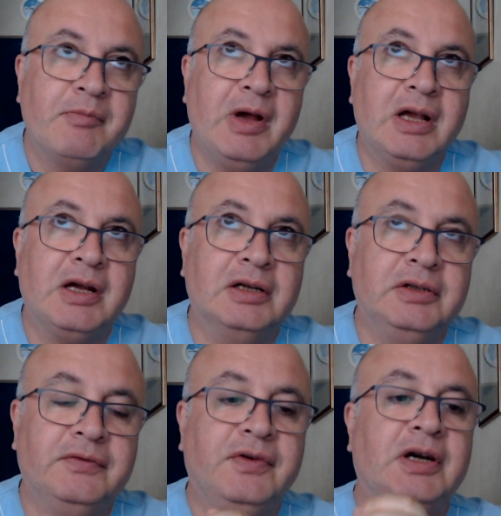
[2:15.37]

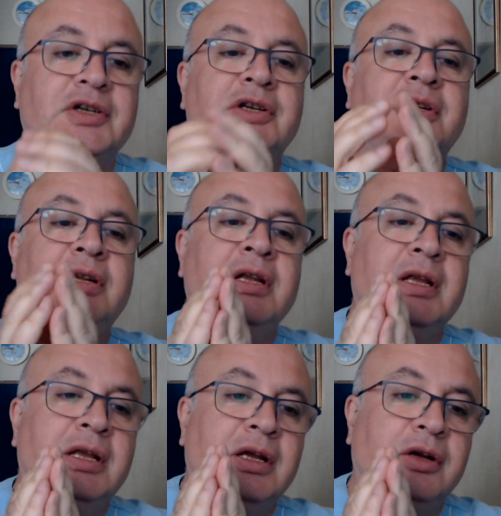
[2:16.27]
myocardial infarction
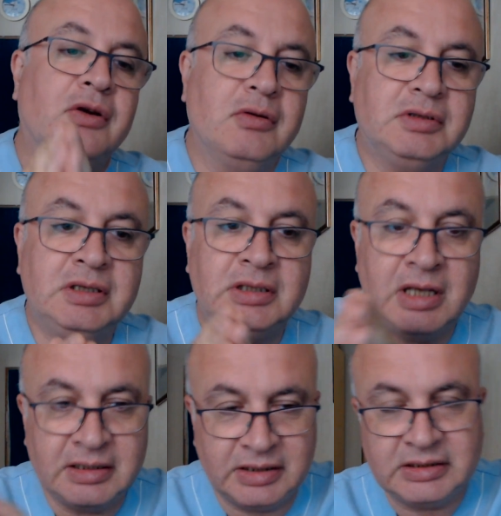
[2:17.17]
causes less